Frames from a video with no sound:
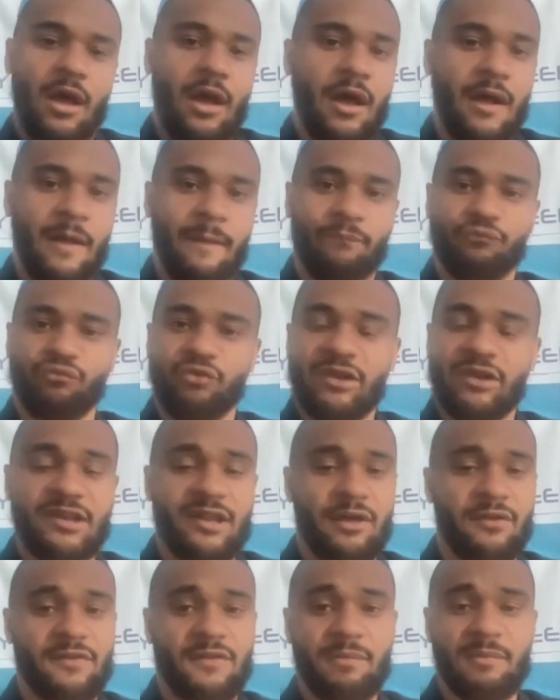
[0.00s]
um,
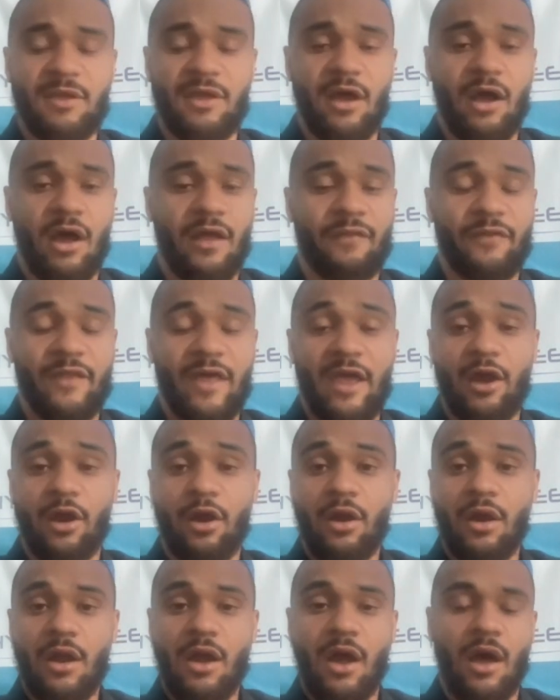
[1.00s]
reaching out to me on
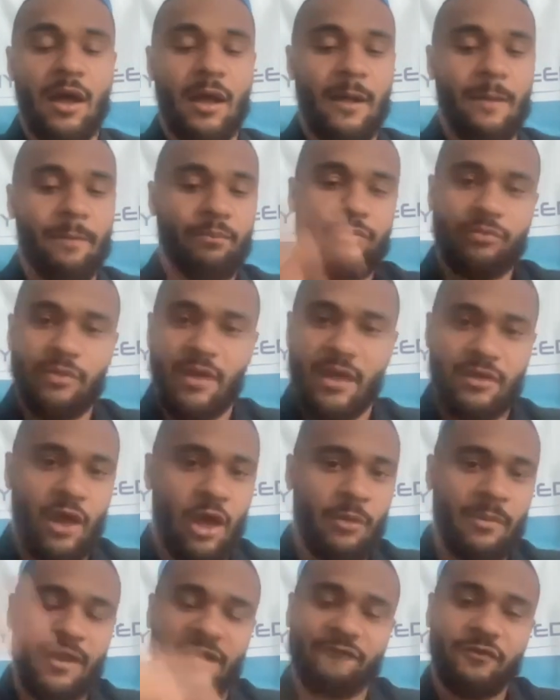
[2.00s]
there. Um,
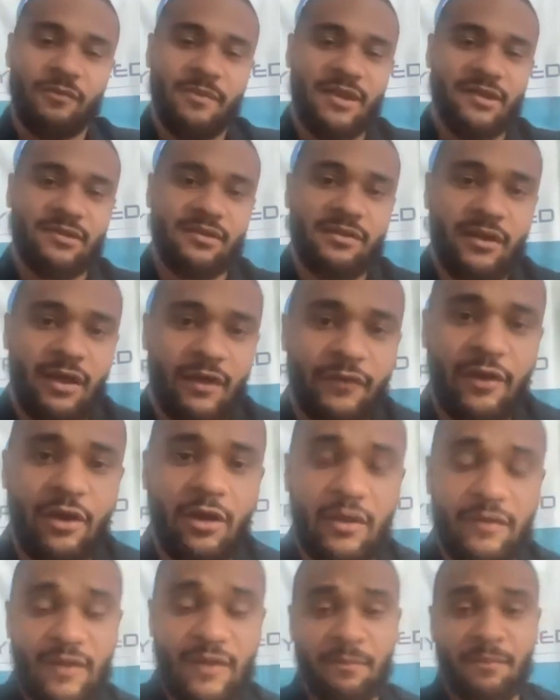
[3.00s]
all my information's on
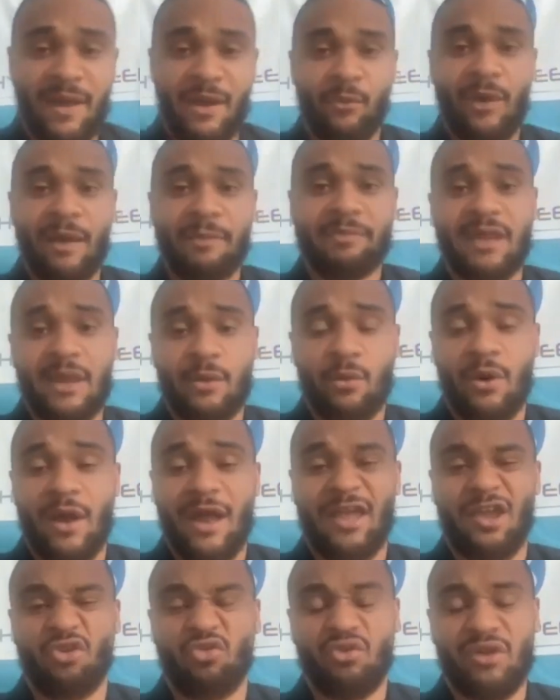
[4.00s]
there, and then my website where
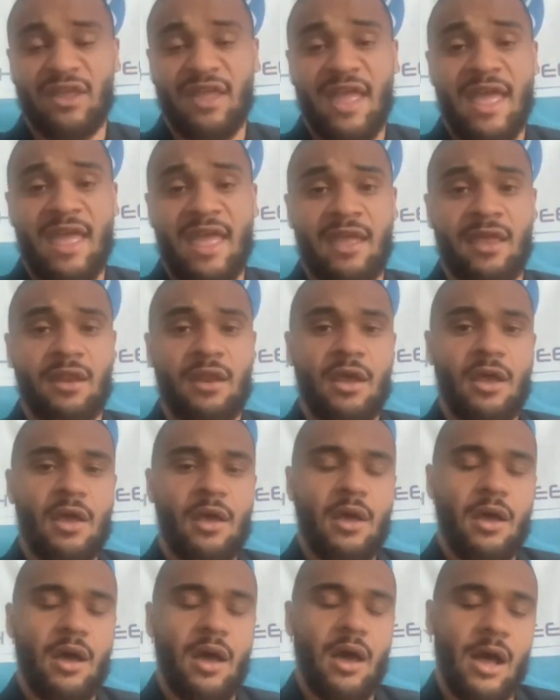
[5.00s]
I create
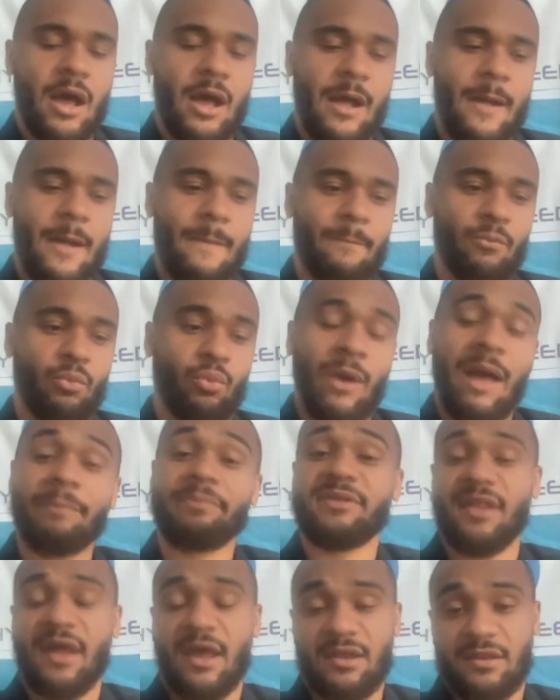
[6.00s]
um,
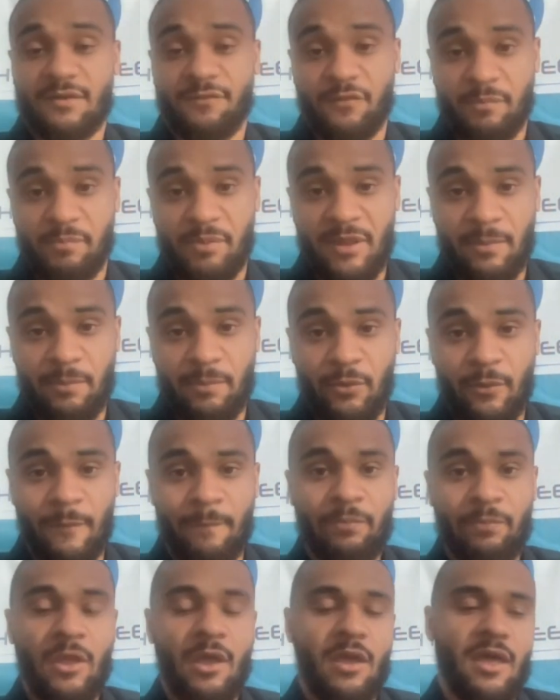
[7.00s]
websites for
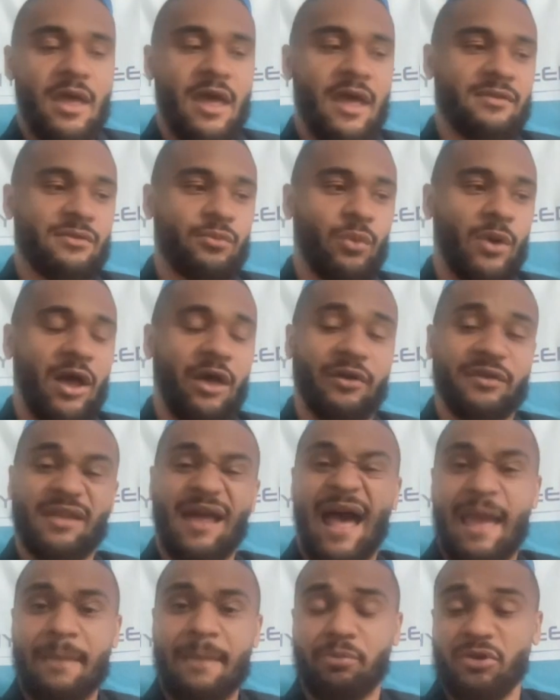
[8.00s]
people as well as
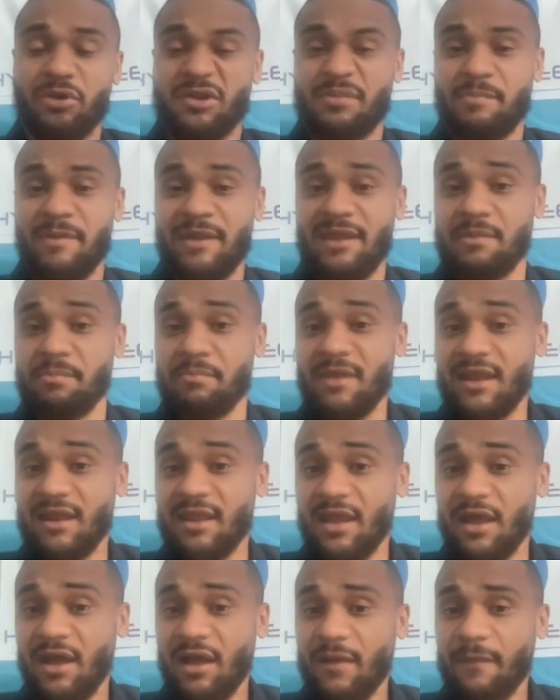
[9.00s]

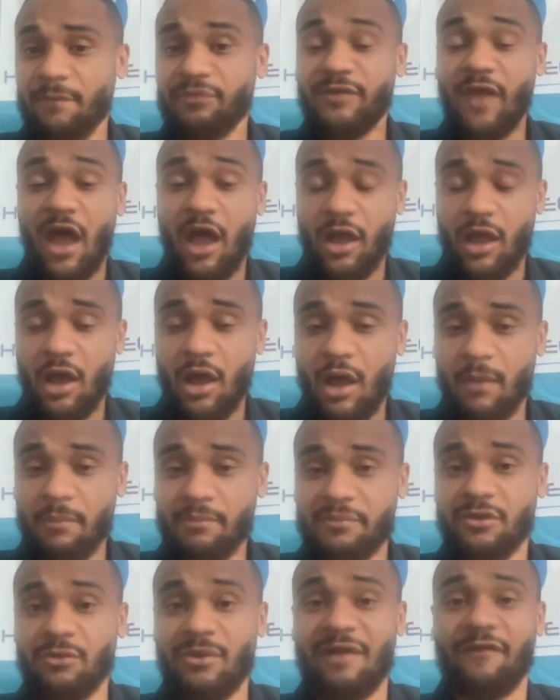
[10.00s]

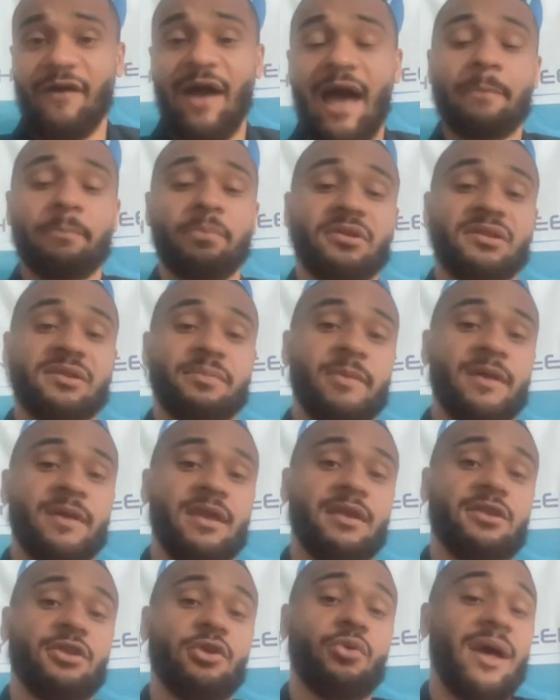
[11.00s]
hyperspeedmedia.com. So we have
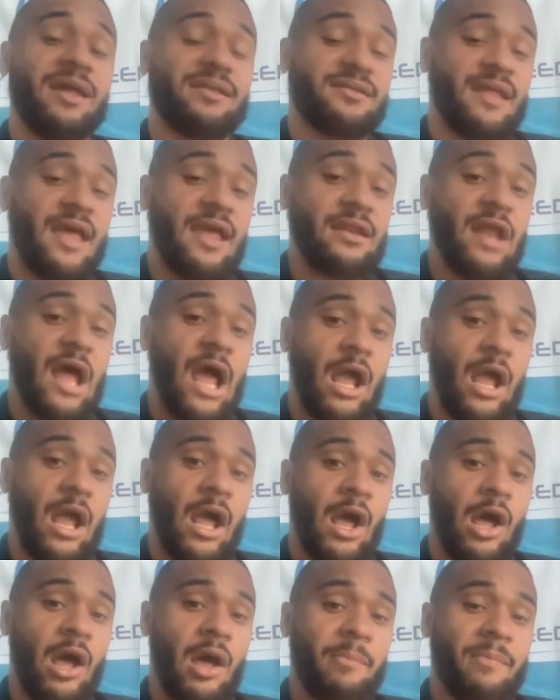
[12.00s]

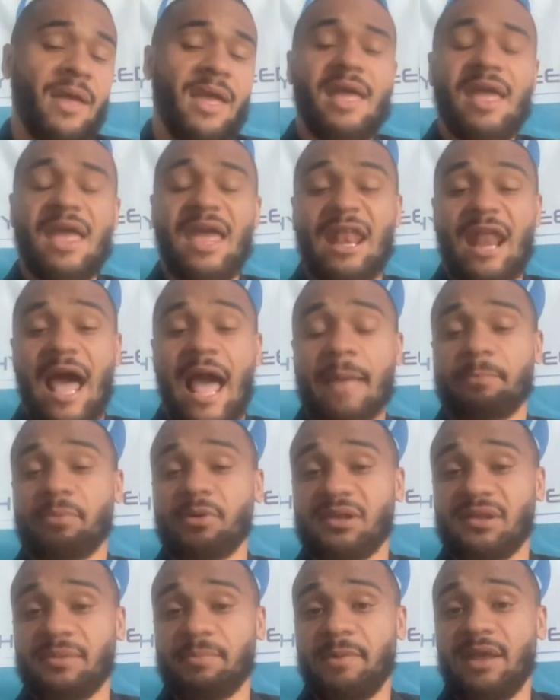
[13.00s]
hyperspeedusa.com and
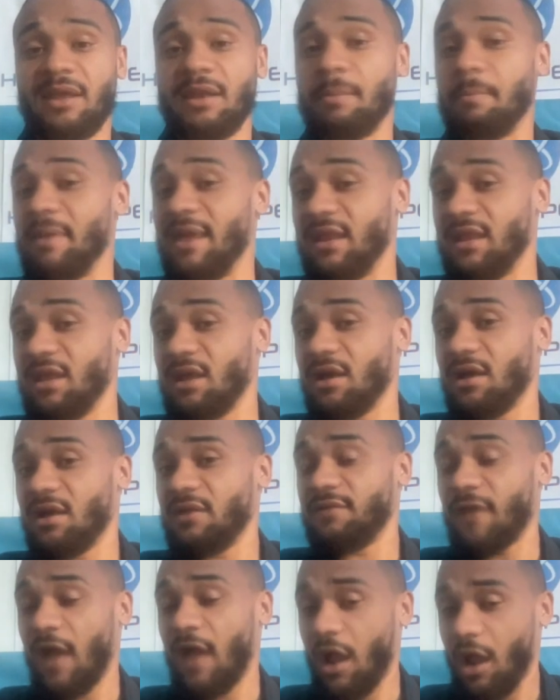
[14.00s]

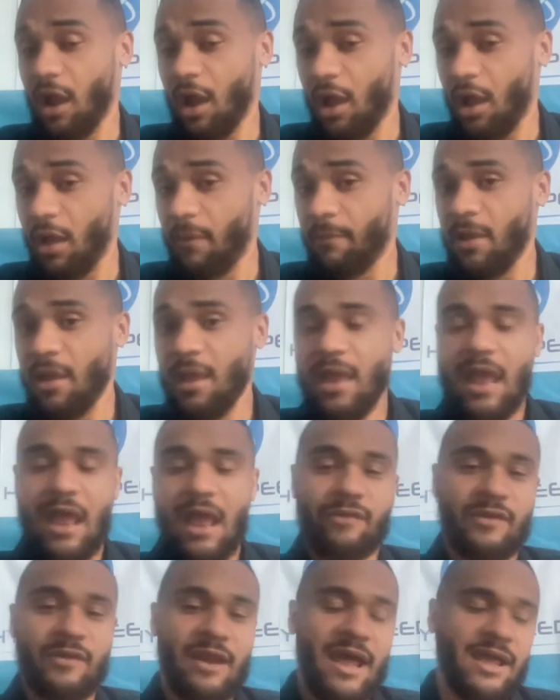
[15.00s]
hyperspeedmedia.com.
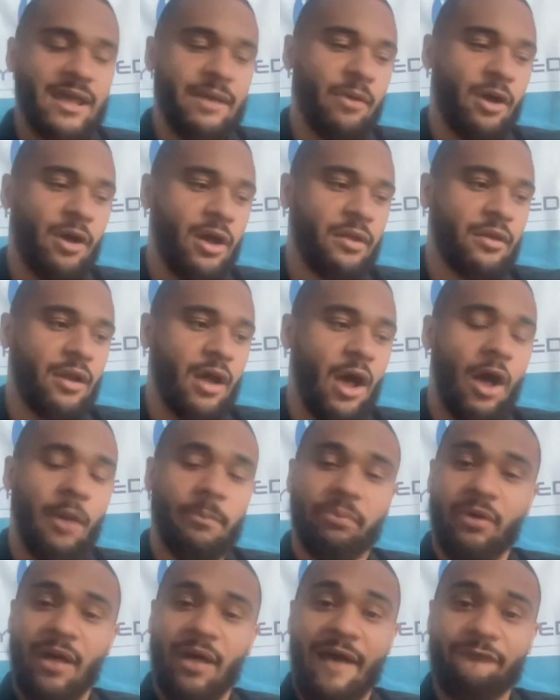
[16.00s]
And then I am on
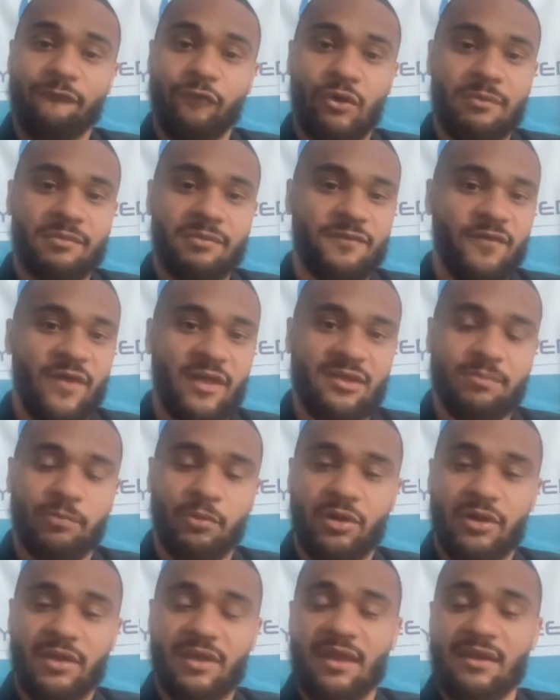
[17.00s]
all platforms
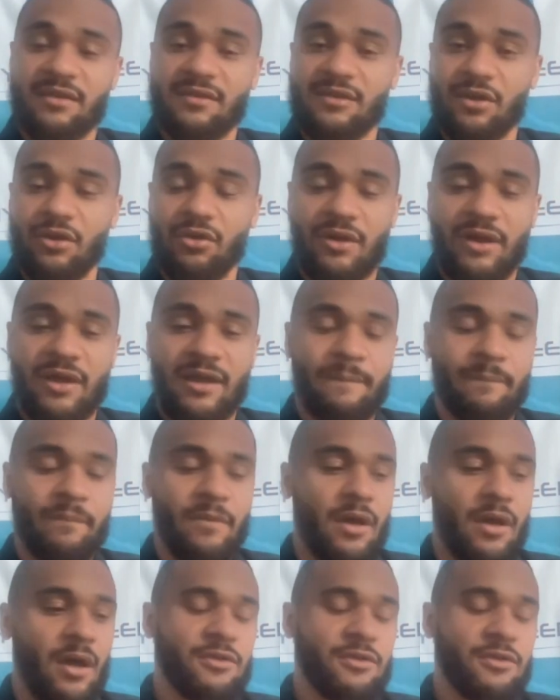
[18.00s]
Facebook, Instagram,